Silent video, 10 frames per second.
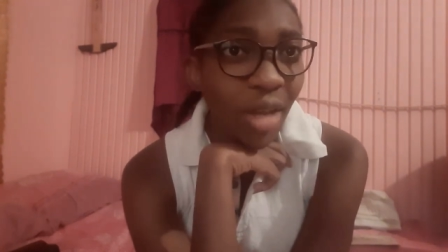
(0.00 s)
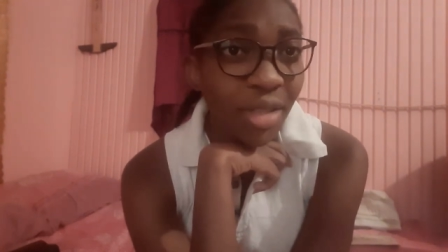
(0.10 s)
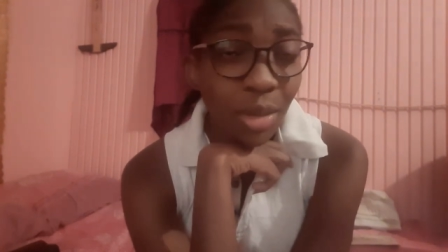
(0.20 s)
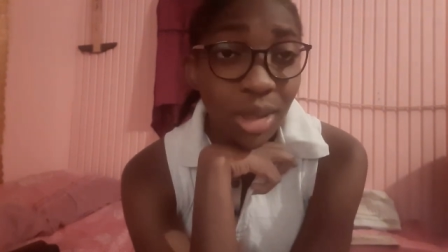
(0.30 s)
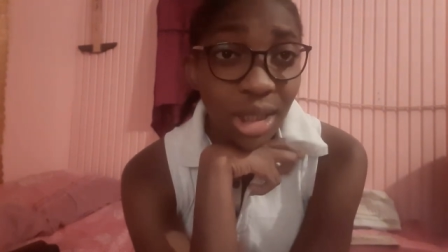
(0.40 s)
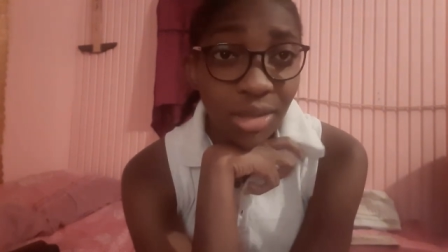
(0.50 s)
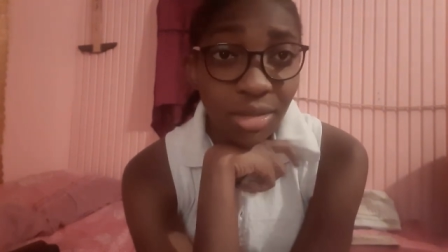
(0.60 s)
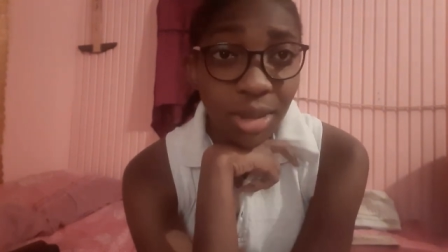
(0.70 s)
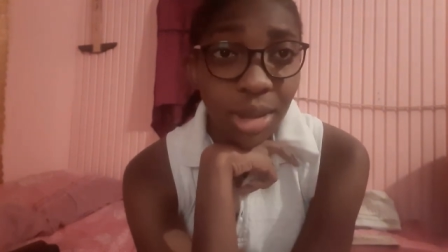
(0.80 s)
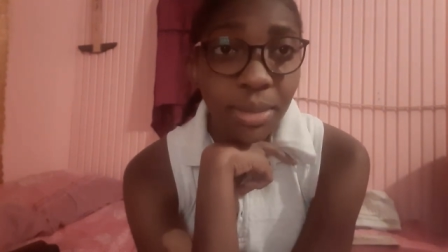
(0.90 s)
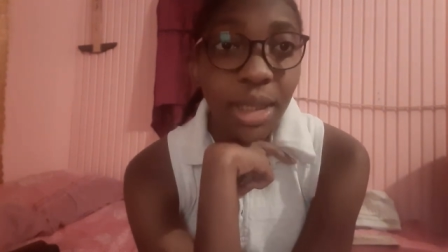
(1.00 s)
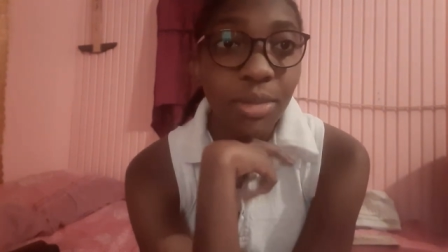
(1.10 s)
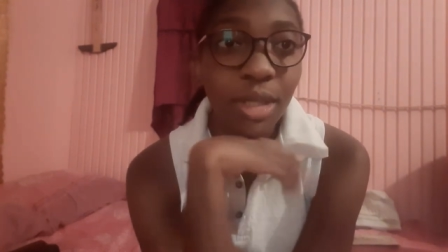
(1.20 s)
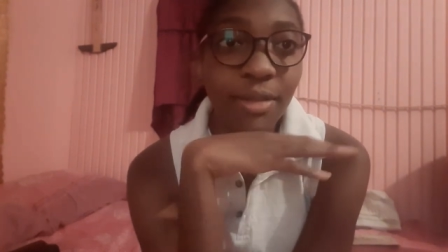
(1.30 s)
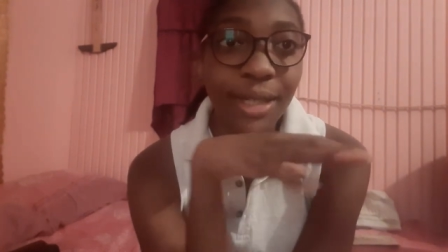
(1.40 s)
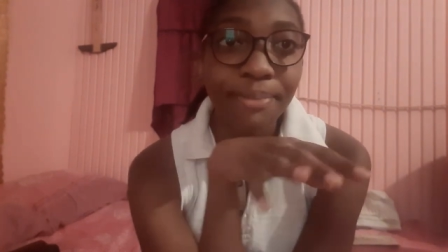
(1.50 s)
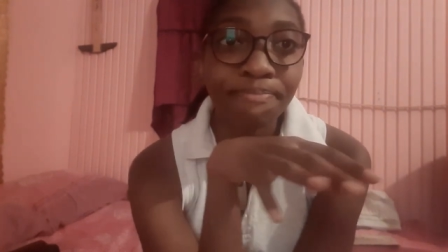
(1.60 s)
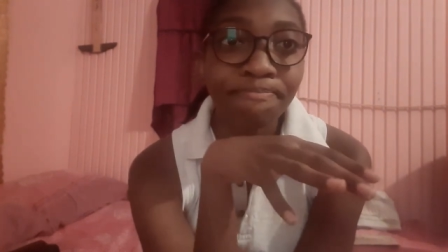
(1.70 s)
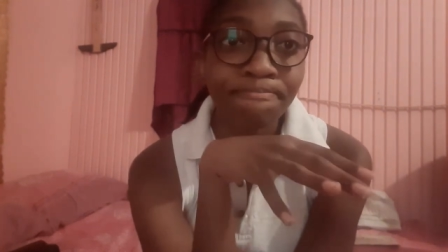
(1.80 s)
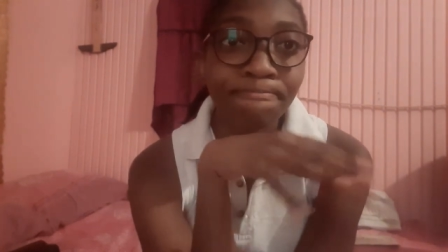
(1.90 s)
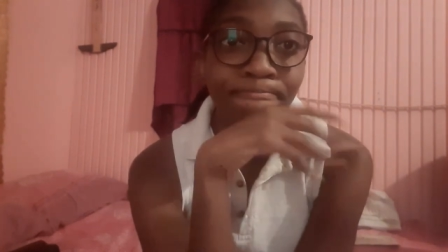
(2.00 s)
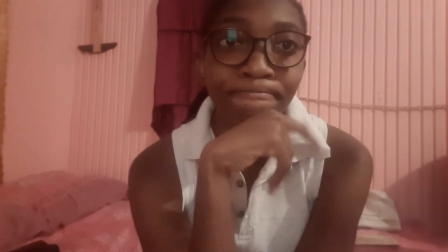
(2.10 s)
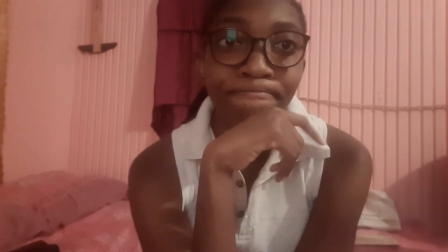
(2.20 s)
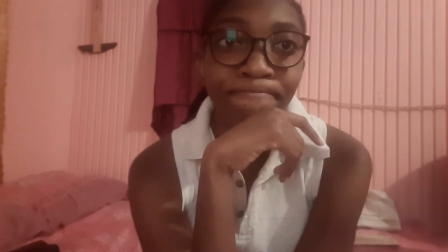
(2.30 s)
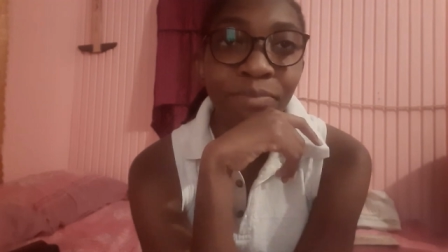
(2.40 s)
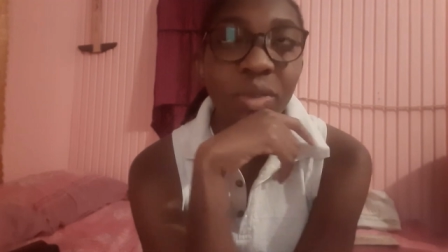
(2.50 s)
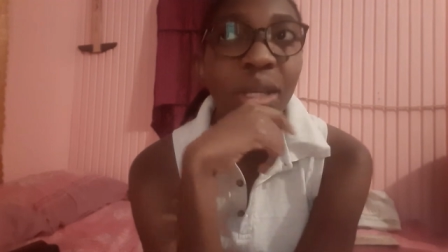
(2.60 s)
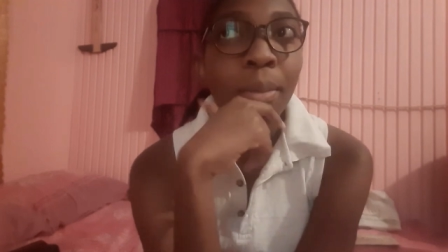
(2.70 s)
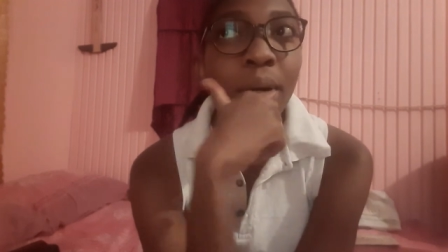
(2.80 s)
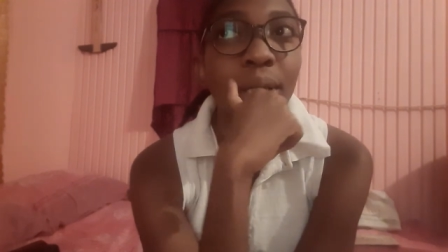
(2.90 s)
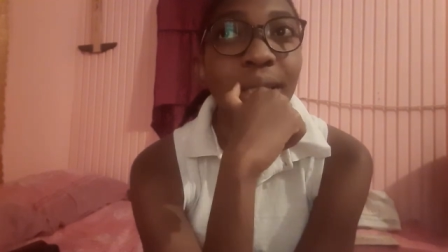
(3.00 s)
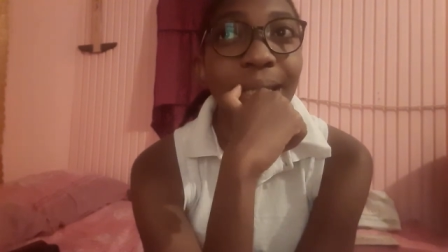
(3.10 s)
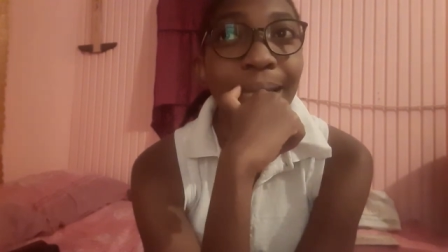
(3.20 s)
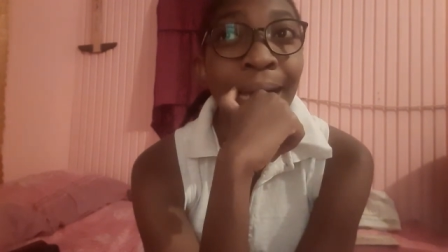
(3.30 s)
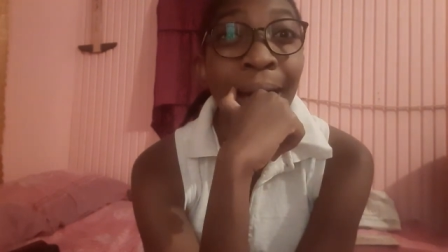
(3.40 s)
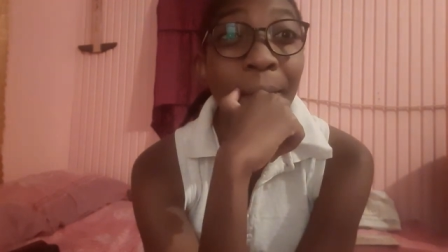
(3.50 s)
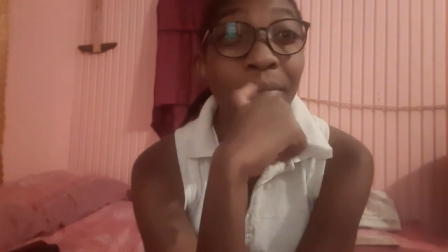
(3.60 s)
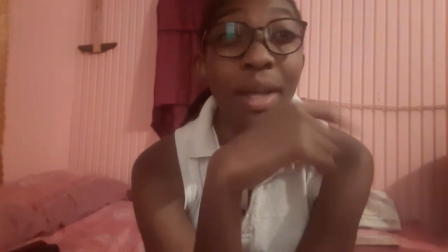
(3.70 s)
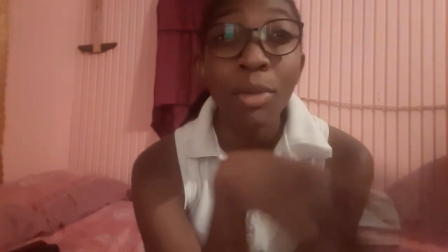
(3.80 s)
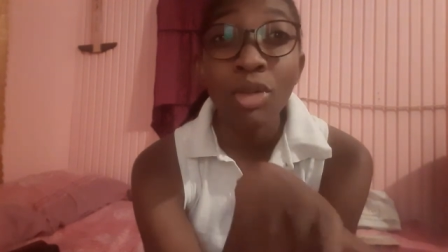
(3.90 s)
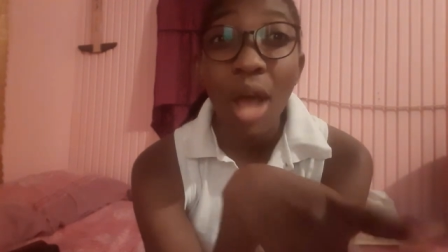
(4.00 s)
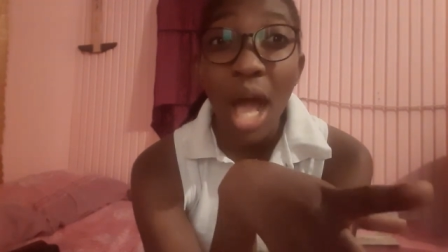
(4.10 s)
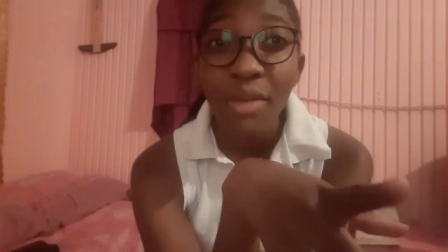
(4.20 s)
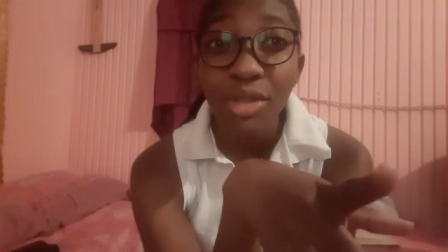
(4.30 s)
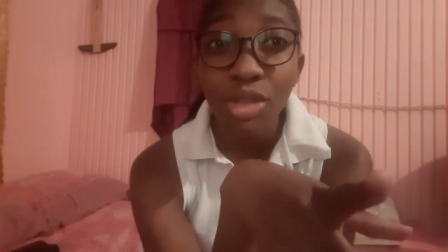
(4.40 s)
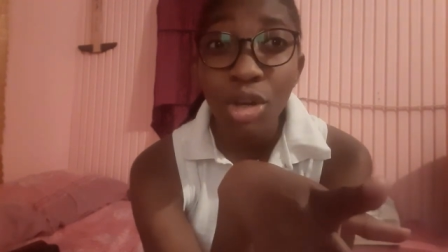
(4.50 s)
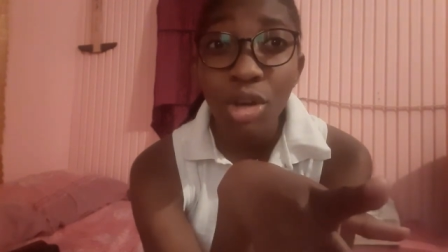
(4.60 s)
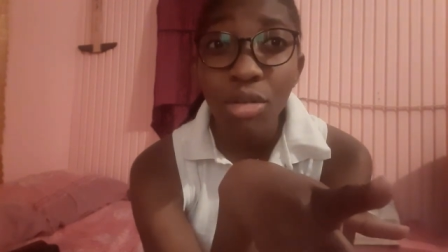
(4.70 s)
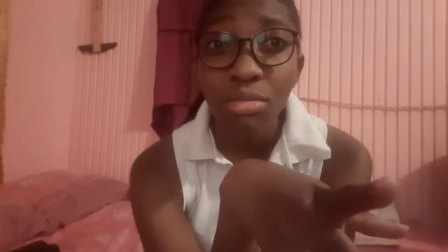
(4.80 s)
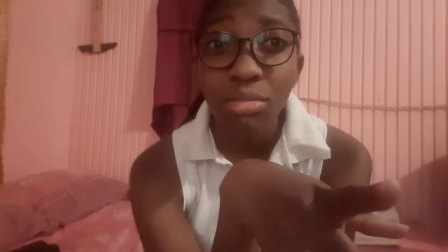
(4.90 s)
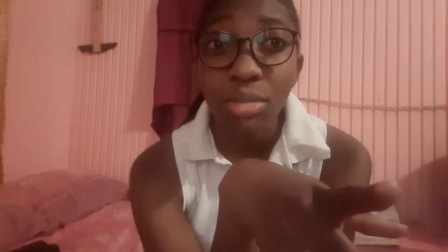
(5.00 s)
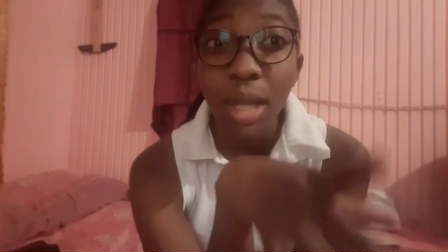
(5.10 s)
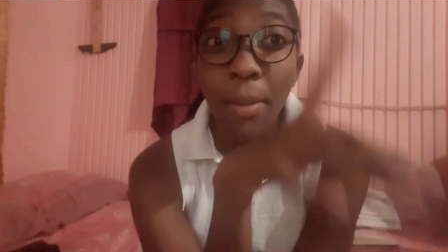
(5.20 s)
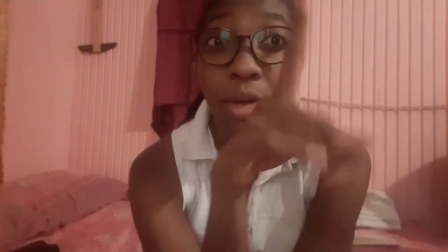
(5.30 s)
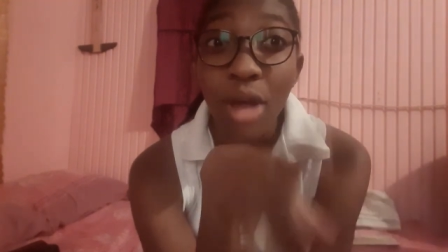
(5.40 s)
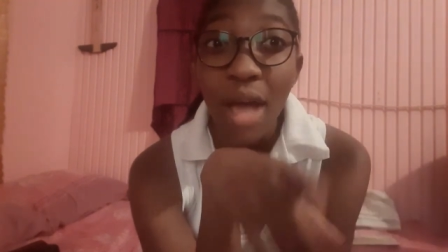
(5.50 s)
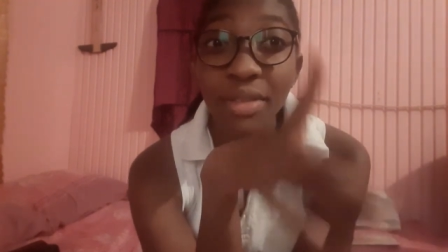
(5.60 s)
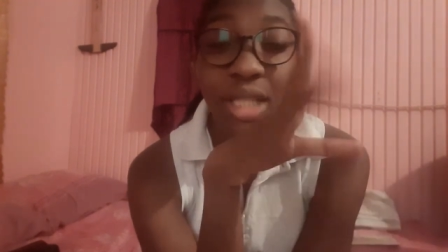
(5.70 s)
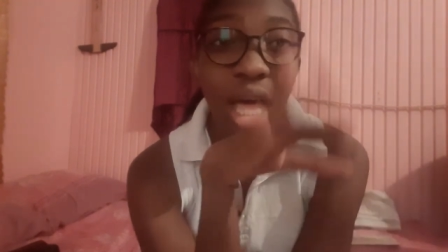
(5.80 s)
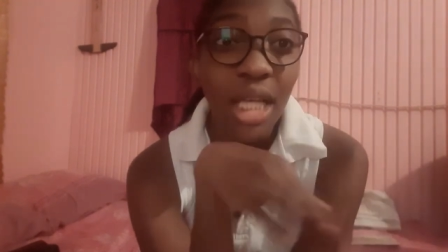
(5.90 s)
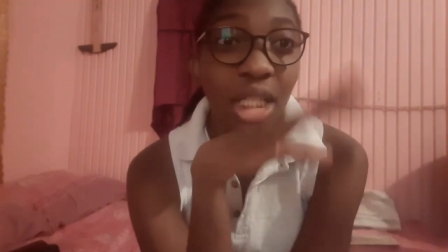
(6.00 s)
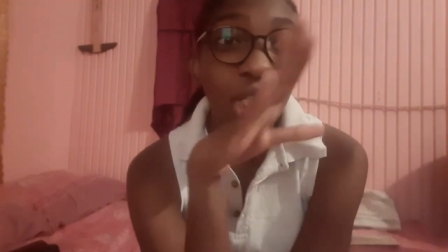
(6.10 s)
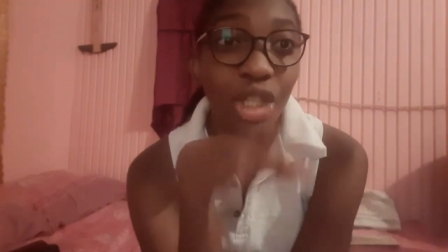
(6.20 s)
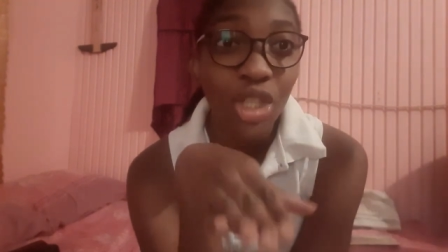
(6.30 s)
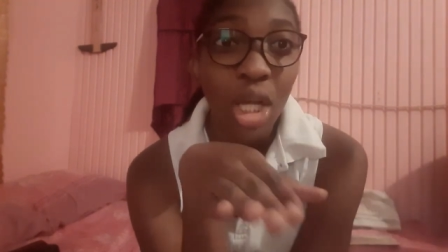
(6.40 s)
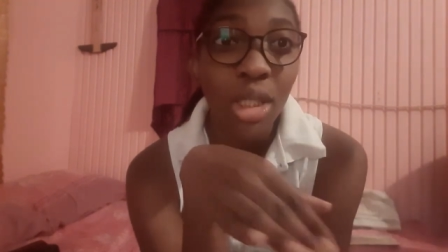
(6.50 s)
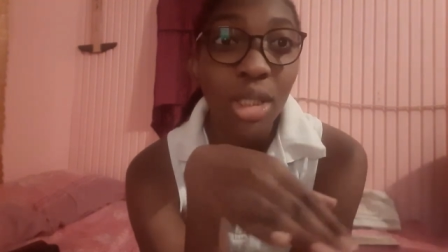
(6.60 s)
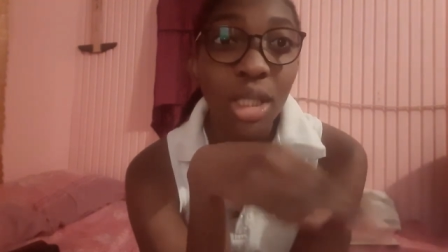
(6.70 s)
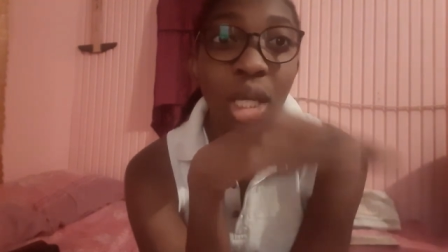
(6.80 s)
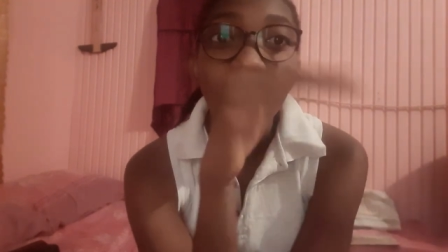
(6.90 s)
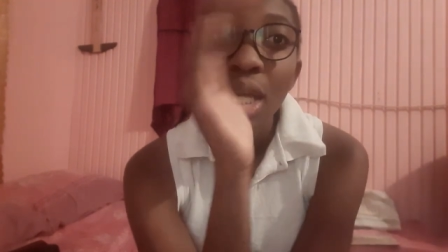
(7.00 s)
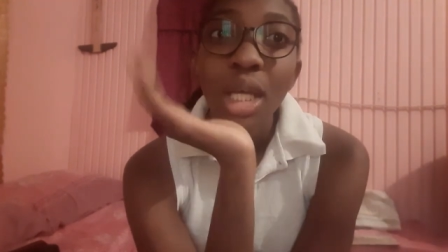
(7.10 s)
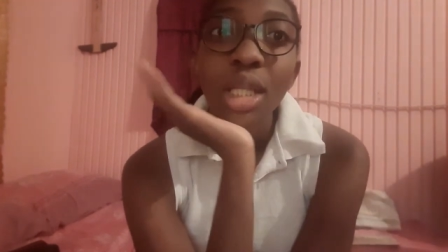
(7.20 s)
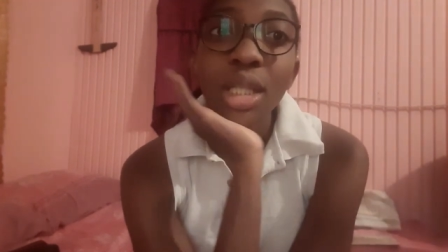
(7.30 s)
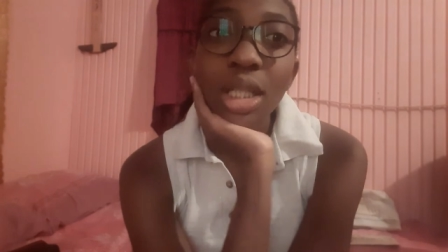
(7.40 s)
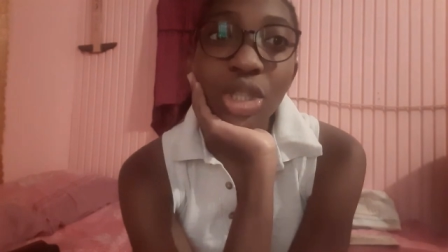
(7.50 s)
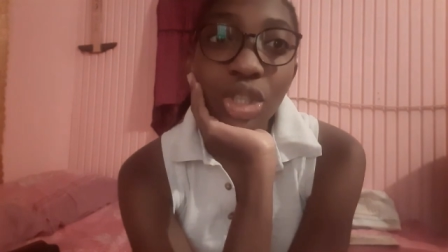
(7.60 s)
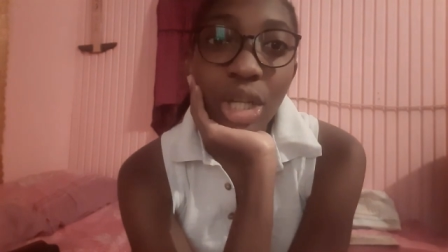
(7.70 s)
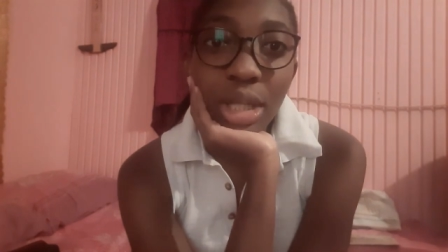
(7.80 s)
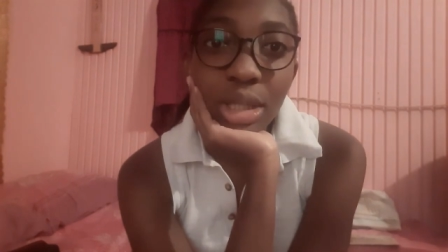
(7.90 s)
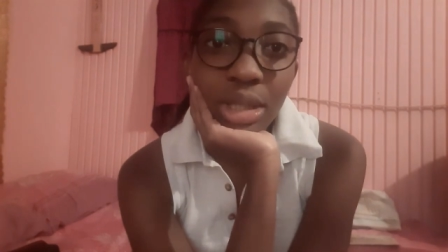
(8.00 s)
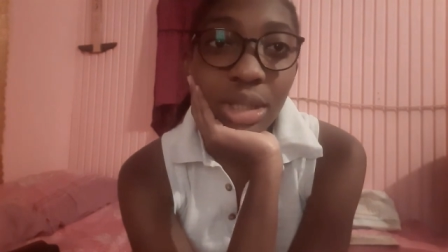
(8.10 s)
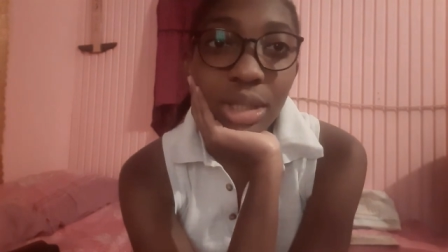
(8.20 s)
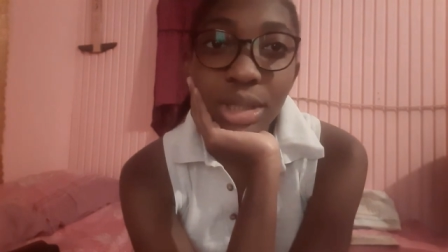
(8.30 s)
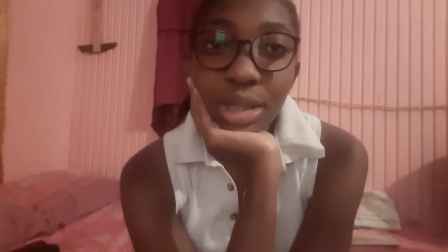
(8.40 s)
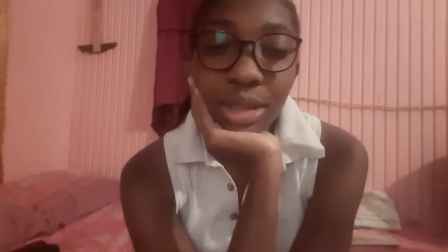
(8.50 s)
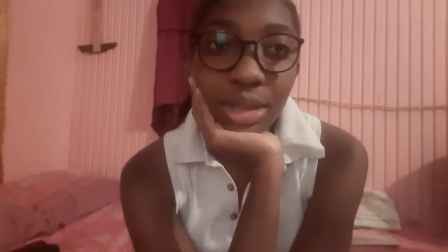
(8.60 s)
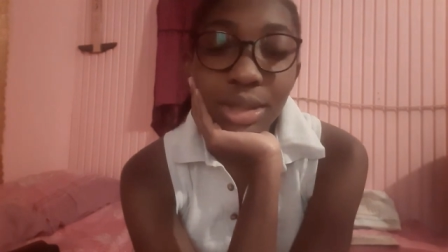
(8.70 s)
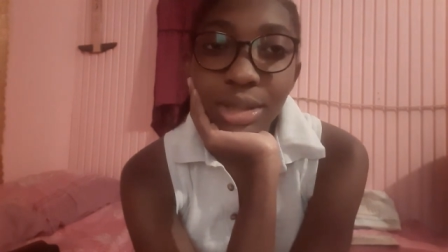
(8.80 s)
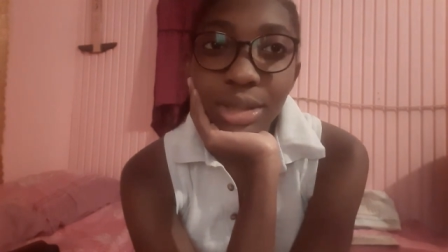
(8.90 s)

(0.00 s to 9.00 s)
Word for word: Everything was good for me, but whatever. But it's the um them graphs though, them graphs calculations. That's just